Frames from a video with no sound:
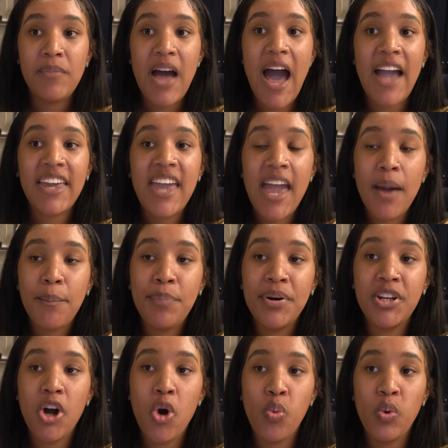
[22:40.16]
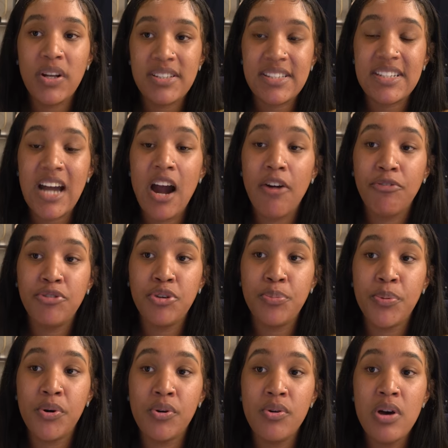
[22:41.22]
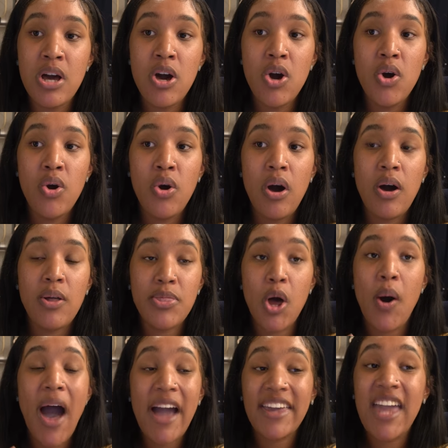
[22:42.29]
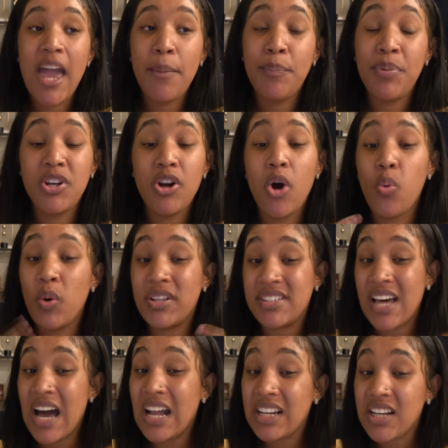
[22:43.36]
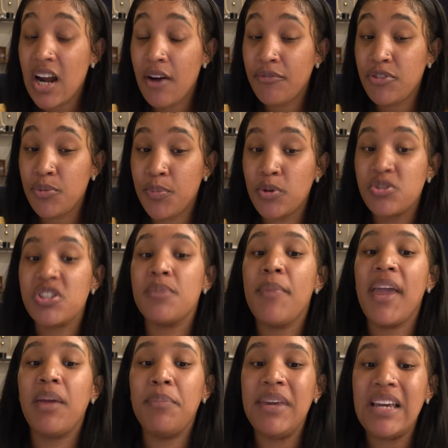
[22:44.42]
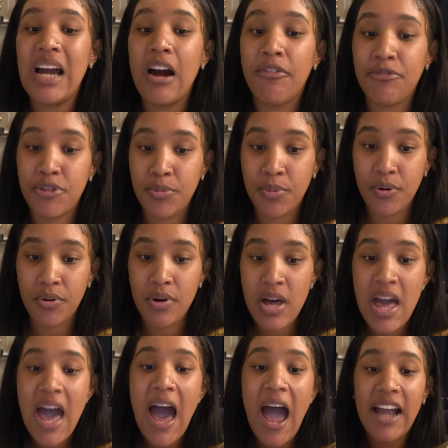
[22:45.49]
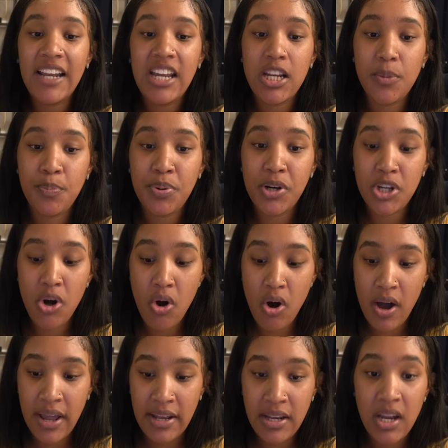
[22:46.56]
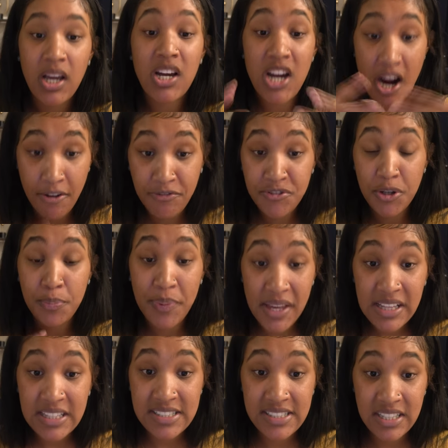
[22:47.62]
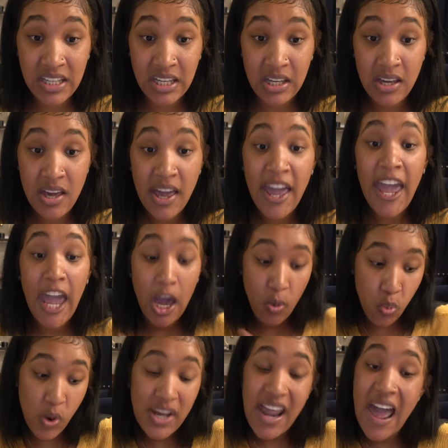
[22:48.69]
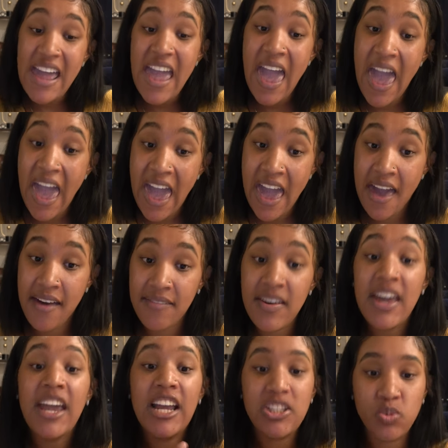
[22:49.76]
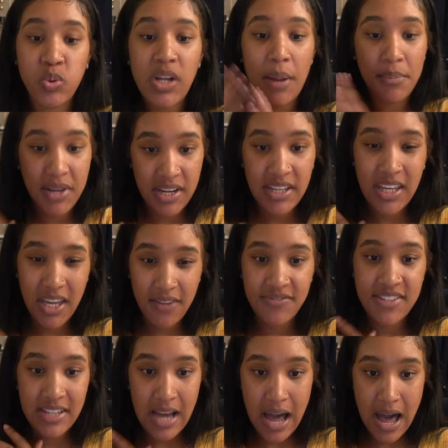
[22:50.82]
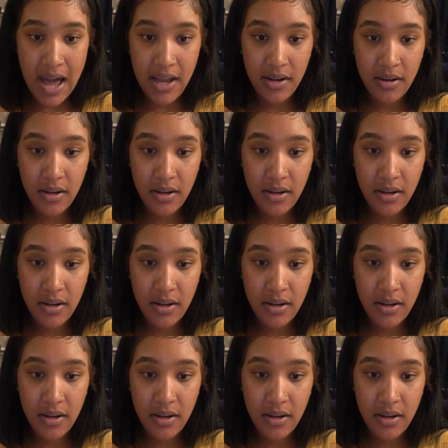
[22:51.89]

I can't put on what's comfortable. No, I can't put on what's uncomfortable to make me comfortable. I need to put on comfortability, and what I have is what I'm going to give to God.